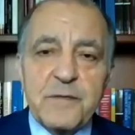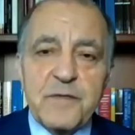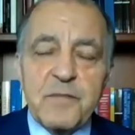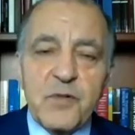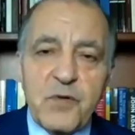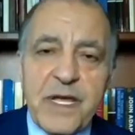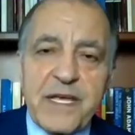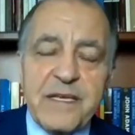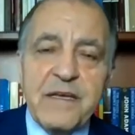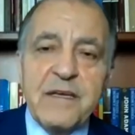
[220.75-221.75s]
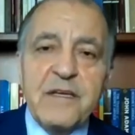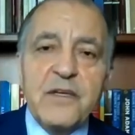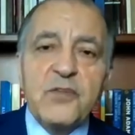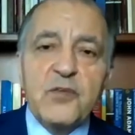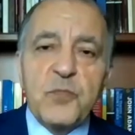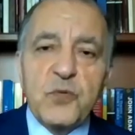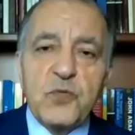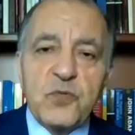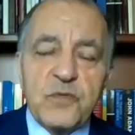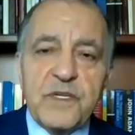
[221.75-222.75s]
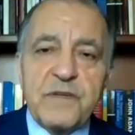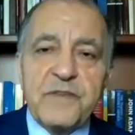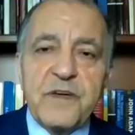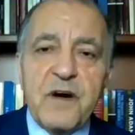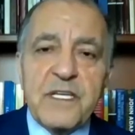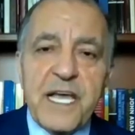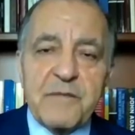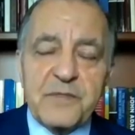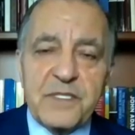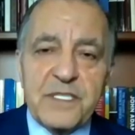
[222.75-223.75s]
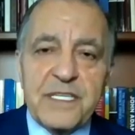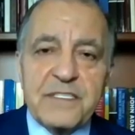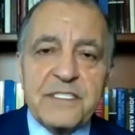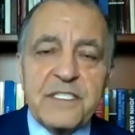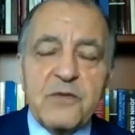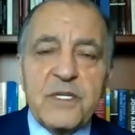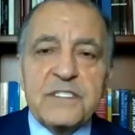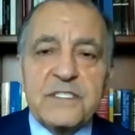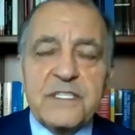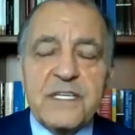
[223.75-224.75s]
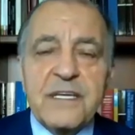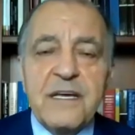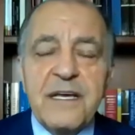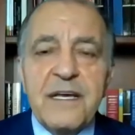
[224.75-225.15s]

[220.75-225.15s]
from gray to blue, where we are capturing and sequestering